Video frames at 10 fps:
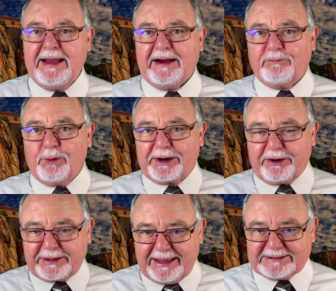of what
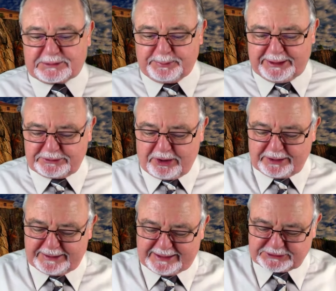our kids are being
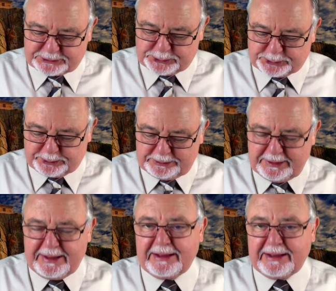taught at school.